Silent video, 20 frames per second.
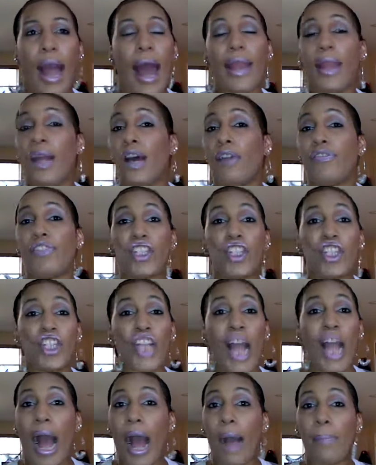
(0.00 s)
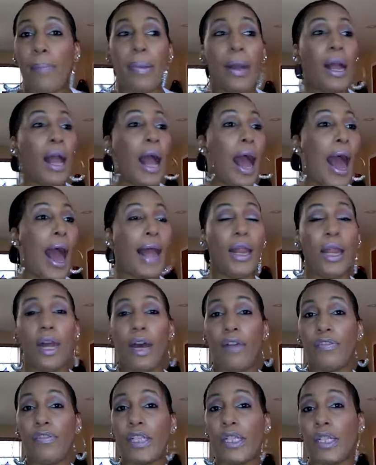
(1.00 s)
I love to shop. I
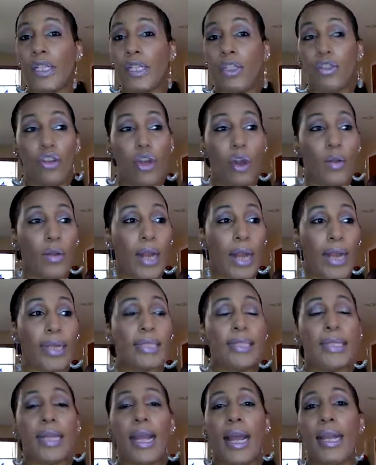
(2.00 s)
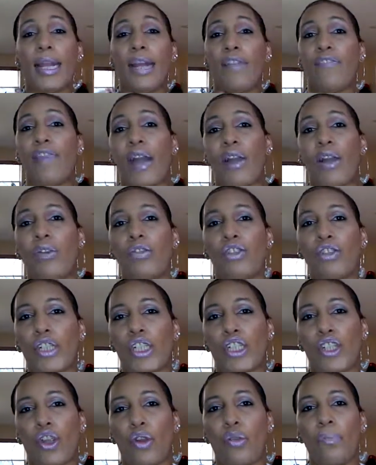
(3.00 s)
love to, you know, like I said, if I go to
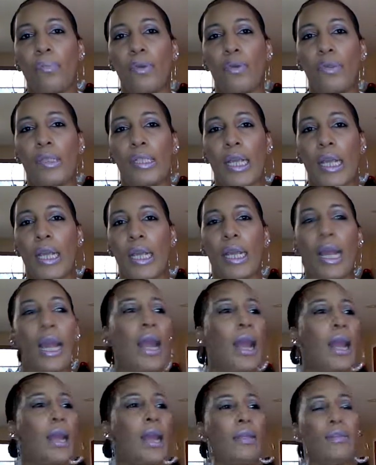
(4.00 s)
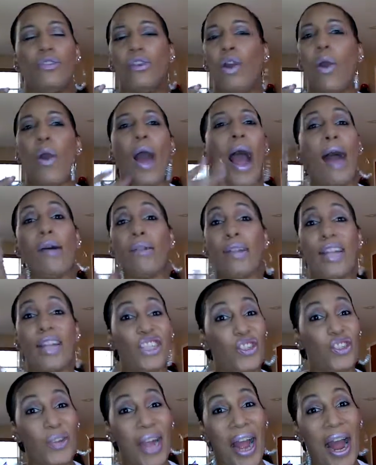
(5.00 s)
a certain boutique, you know, I'll
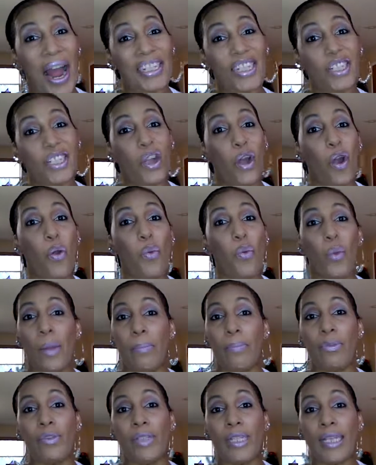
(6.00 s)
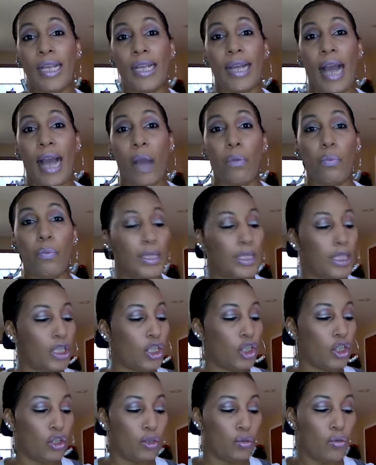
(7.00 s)
let you guys know what boutique I went
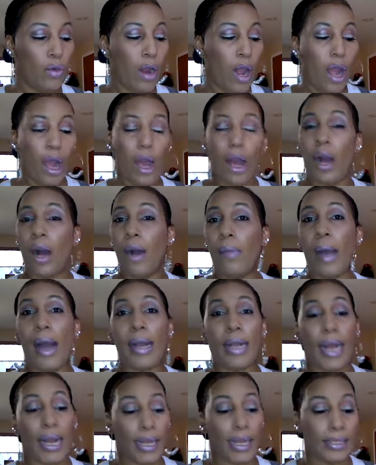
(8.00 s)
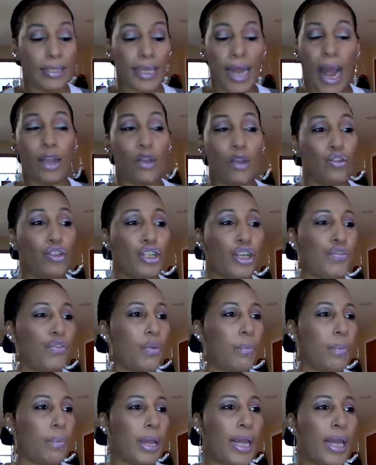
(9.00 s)
to. Um, like I said, I go
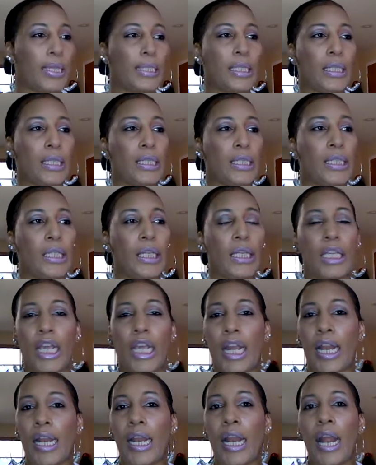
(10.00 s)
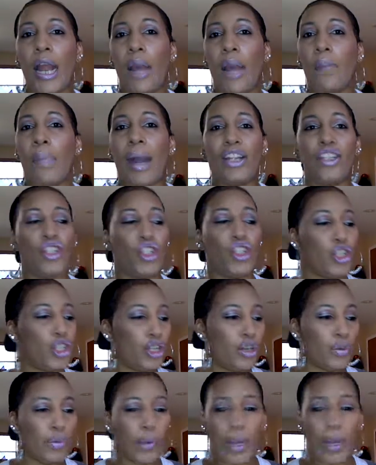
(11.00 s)
different places to get my
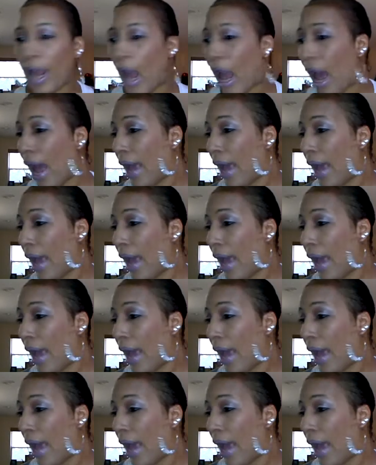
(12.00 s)
jewelry.